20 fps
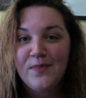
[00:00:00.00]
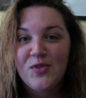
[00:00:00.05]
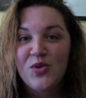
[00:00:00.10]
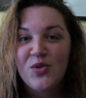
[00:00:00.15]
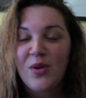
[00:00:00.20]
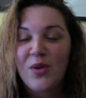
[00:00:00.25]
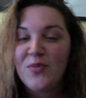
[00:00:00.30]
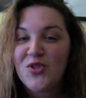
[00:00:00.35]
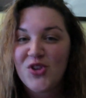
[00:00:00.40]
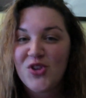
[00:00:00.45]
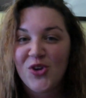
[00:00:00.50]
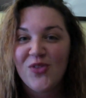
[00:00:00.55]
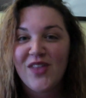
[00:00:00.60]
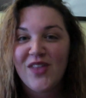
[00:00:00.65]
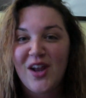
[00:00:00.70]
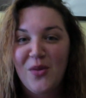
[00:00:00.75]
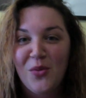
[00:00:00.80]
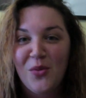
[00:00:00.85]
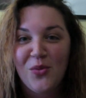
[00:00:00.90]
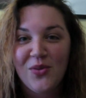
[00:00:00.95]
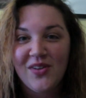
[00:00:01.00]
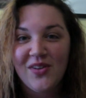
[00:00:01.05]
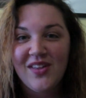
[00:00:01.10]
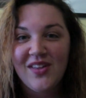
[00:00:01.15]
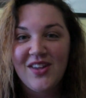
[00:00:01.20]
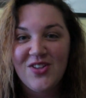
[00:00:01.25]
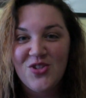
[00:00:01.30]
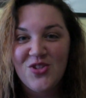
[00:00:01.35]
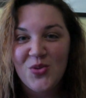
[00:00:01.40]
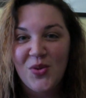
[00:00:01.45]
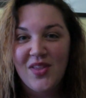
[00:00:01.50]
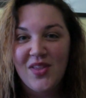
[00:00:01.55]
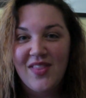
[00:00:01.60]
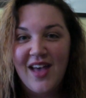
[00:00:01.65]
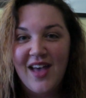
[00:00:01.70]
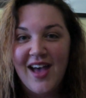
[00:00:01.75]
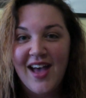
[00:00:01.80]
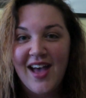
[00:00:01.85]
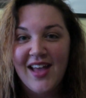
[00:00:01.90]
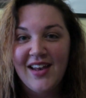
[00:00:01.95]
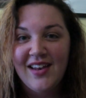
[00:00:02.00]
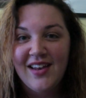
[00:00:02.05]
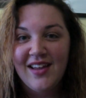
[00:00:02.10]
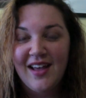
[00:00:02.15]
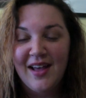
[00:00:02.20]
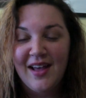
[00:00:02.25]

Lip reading: so I'm sure that I will really enjoy that.